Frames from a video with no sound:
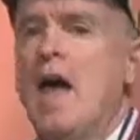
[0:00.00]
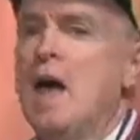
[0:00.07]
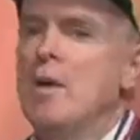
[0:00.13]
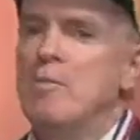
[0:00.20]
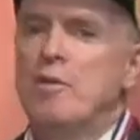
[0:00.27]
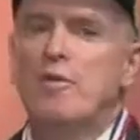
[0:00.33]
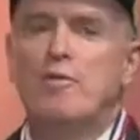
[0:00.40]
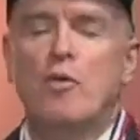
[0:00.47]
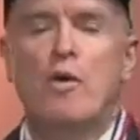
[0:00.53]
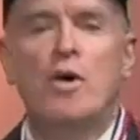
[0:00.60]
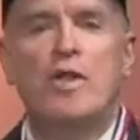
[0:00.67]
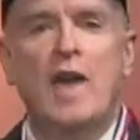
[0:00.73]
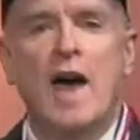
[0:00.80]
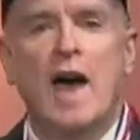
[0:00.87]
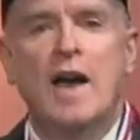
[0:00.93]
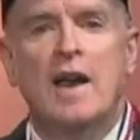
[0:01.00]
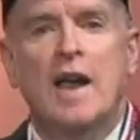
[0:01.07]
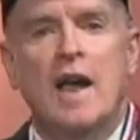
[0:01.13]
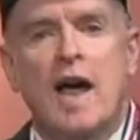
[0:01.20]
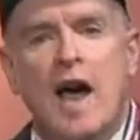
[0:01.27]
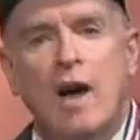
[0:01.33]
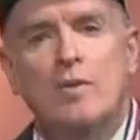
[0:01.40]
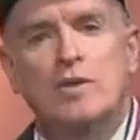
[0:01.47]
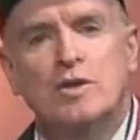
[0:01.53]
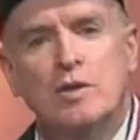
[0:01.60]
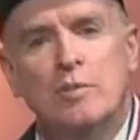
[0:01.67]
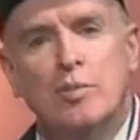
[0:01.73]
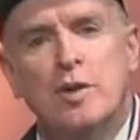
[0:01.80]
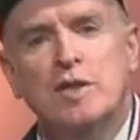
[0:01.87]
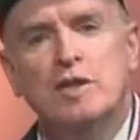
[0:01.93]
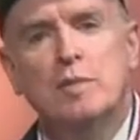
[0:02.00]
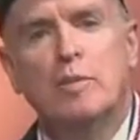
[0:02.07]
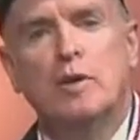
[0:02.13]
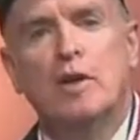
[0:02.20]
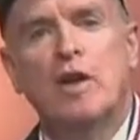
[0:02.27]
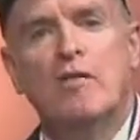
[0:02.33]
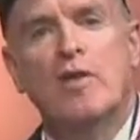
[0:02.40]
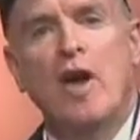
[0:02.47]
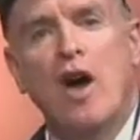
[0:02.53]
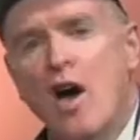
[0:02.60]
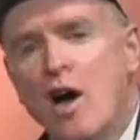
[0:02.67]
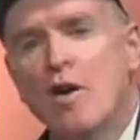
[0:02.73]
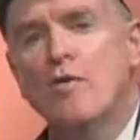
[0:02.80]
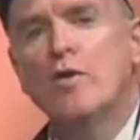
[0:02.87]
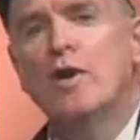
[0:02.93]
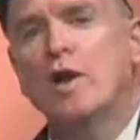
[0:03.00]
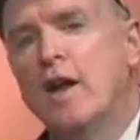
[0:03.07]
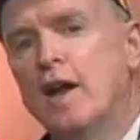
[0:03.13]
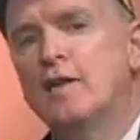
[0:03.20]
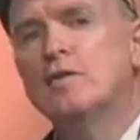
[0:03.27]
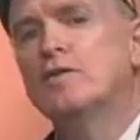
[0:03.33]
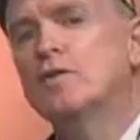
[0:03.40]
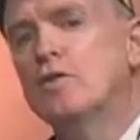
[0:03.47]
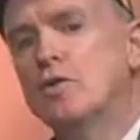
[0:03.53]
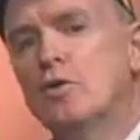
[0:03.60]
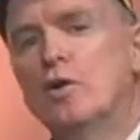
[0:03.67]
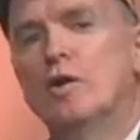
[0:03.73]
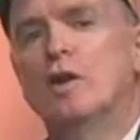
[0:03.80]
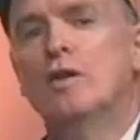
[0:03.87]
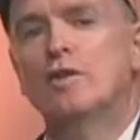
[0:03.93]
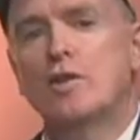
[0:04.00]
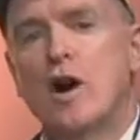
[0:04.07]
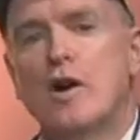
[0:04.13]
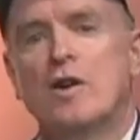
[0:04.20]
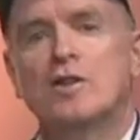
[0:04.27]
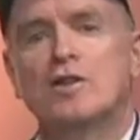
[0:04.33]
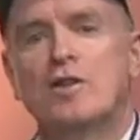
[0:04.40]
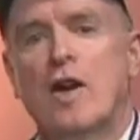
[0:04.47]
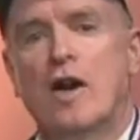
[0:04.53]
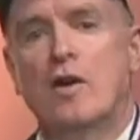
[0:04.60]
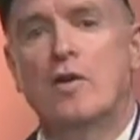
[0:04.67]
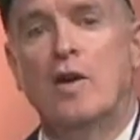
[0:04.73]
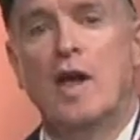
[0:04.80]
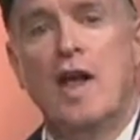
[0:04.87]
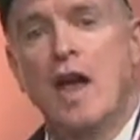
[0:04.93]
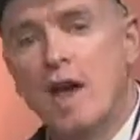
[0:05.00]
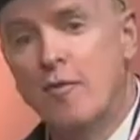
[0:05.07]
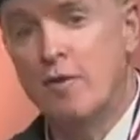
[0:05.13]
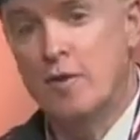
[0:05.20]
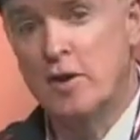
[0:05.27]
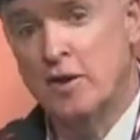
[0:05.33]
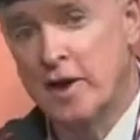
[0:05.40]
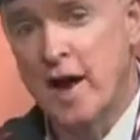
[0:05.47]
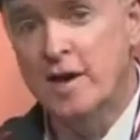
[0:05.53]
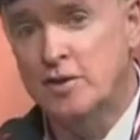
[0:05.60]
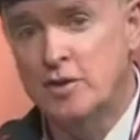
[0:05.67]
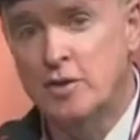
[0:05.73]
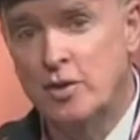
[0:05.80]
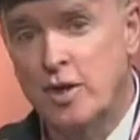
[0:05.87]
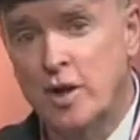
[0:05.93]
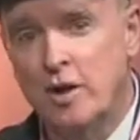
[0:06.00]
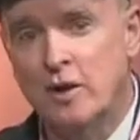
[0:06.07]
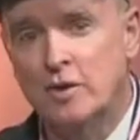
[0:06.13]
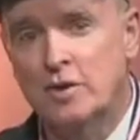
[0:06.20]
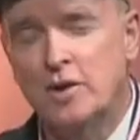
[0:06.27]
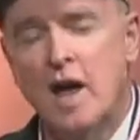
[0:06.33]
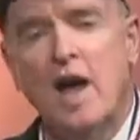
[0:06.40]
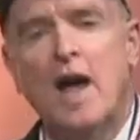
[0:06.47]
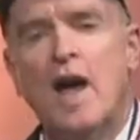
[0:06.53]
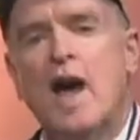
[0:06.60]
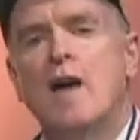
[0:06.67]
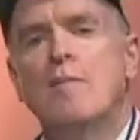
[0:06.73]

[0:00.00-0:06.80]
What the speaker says: Before that, I was the principal of the Harvard-Kent School in Charlestown. And for the last 2 years, I've